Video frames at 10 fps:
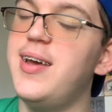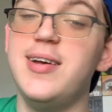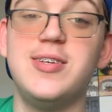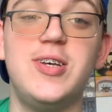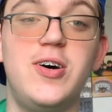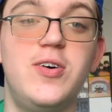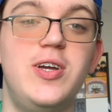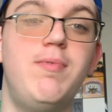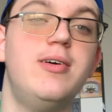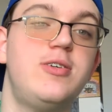So
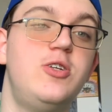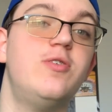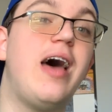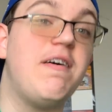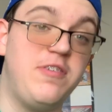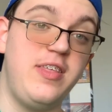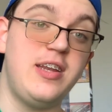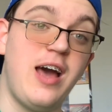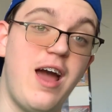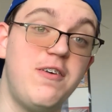you basically do that for the
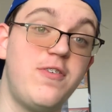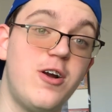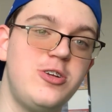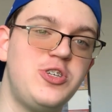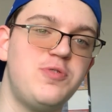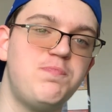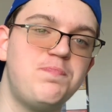entire verse.